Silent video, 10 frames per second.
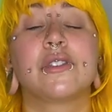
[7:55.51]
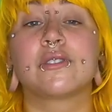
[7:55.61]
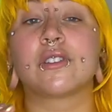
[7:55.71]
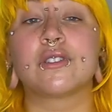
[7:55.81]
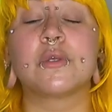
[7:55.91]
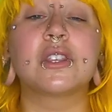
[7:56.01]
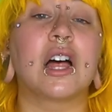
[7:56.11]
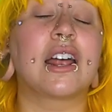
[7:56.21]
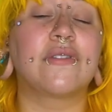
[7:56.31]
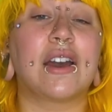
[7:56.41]
There's also a
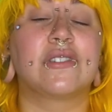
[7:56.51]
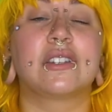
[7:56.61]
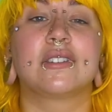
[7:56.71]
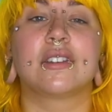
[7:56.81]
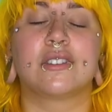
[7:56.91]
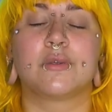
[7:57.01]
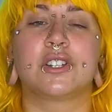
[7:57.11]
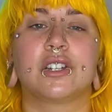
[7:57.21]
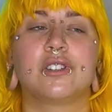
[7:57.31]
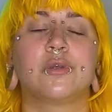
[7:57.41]
lot of evidence that
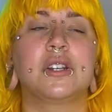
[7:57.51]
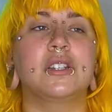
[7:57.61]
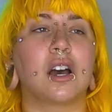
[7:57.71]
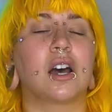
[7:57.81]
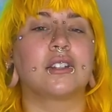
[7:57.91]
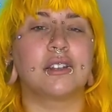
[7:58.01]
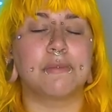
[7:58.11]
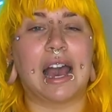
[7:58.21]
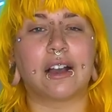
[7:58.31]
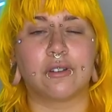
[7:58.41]
switching to a non
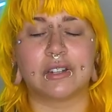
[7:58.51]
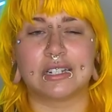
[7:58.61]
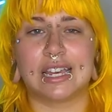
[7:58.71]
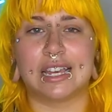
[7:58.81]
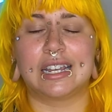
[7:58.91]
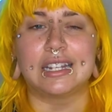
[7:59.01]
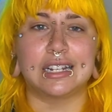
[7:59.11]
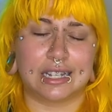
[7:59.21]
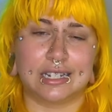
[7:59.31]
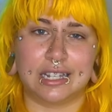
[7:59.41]
tobacco containing
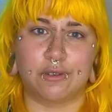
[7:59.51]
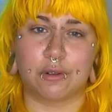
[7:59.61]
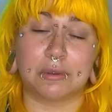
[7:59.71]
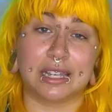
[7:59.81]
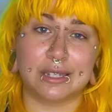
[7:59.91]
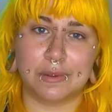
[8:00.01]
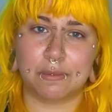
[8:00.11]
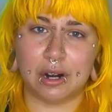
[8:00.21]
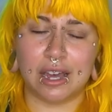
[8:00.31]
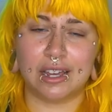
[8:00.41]
nicotine replacement
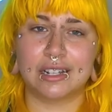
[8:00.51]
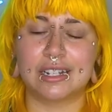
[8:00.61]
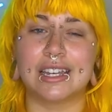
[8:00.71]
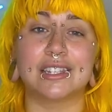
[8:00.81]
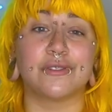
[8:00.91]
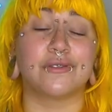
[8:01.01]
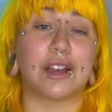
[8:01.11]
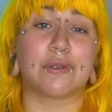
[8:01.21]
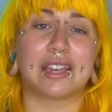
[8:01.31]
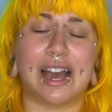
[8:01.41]
product is
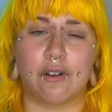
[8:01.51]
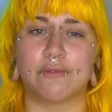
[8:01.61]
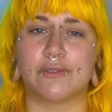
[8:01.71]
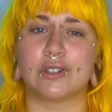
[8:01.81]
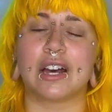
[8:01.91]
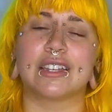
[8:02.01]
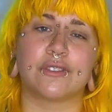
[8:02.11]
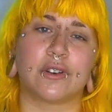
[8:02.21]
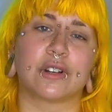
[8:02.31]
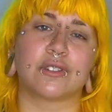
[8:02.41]
very helpful as
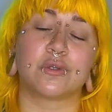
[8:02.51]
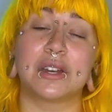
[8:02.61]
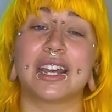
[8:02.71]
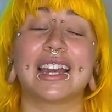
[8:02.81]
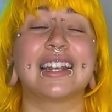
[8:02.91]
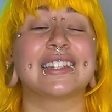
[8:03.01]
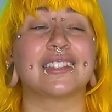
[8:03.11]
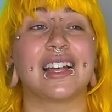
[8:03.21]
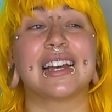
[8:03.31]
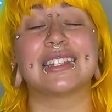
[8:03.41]
far as quitting and is a
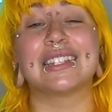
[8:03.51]
lot